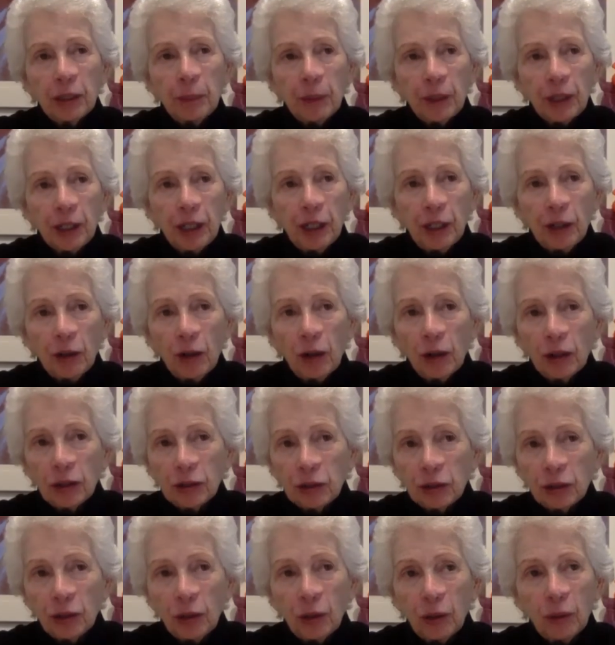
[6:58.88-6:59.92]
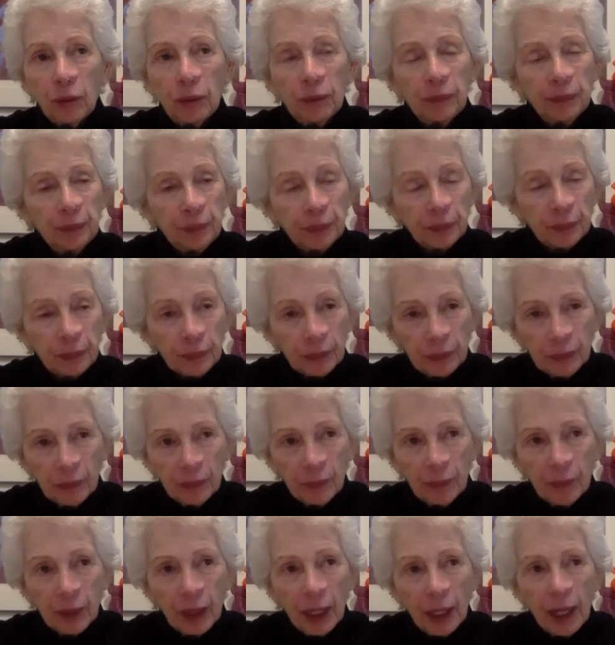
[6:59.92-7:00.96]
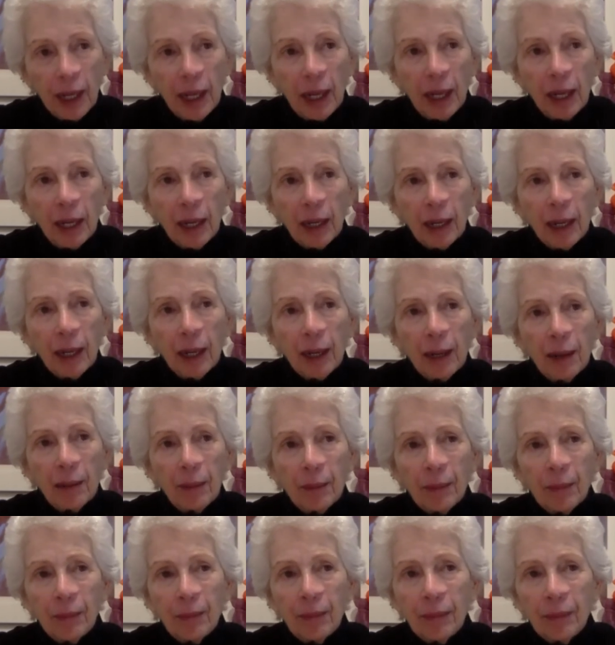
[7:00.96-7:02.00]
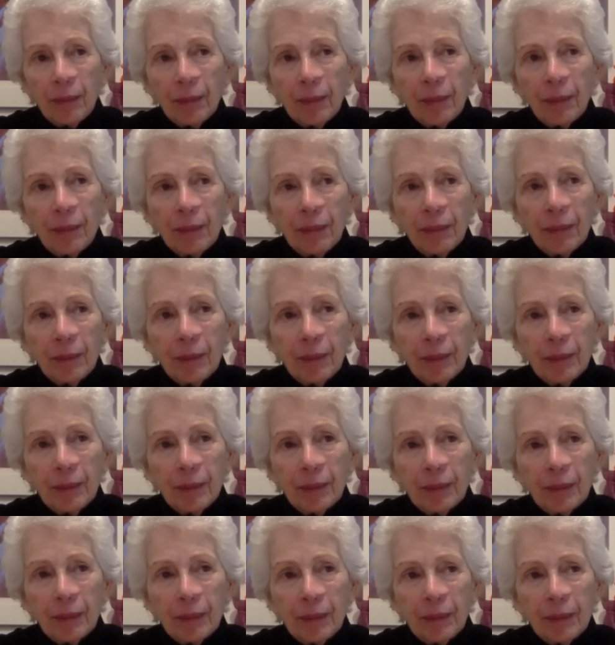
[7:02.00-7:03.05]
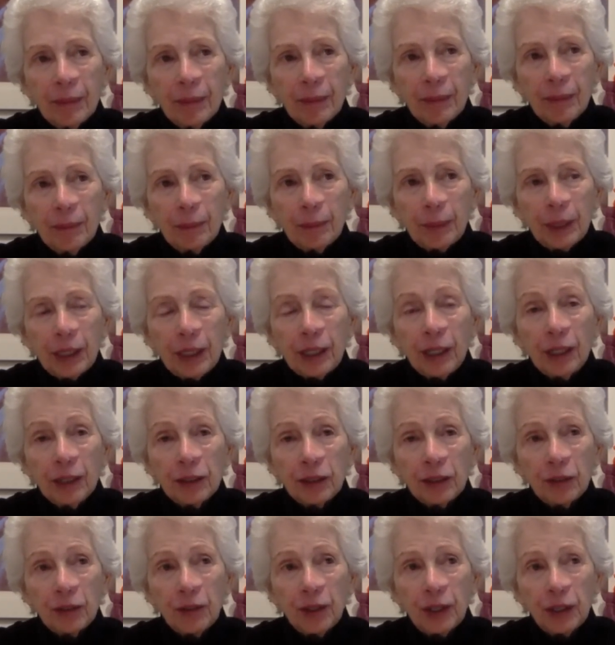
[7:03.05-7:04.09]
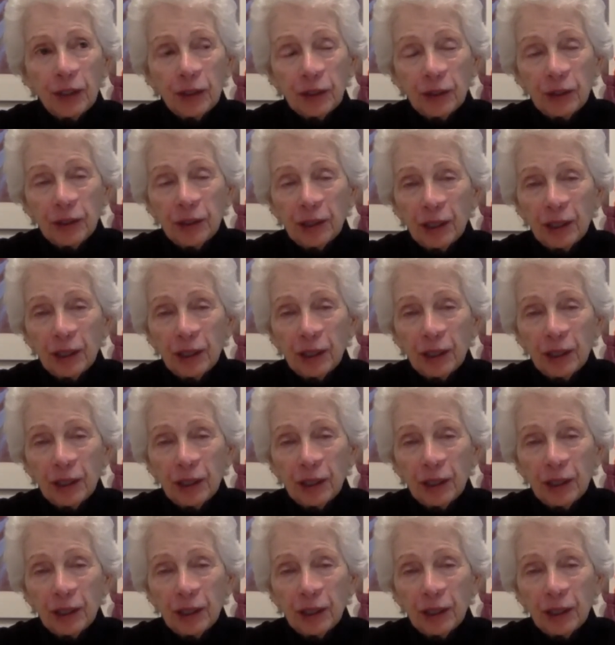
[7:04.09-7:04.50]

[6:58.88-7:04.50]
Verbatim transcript: but he also, um, because of his